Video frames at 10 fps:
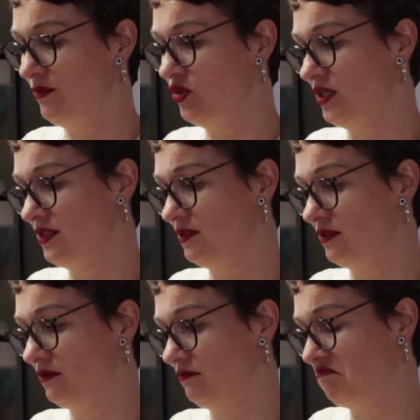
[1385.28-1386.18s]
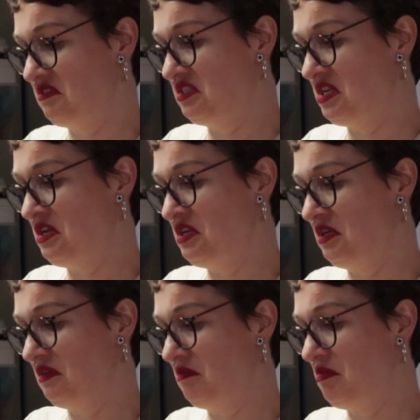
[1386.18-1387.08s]
I'm just
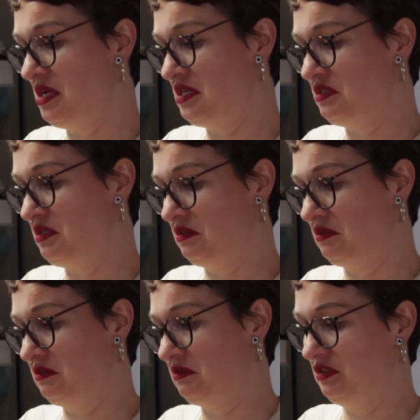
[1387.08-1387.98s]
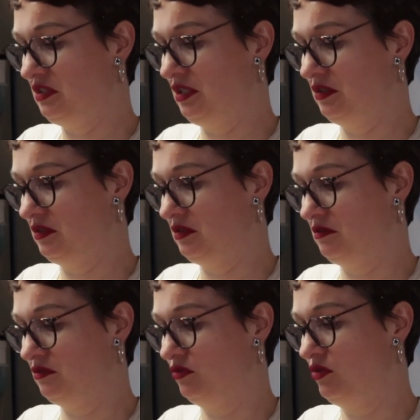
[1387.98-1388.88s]
sanding plastic
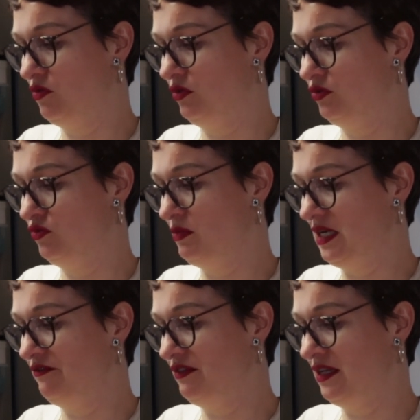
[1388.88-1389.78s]
sticks to go into my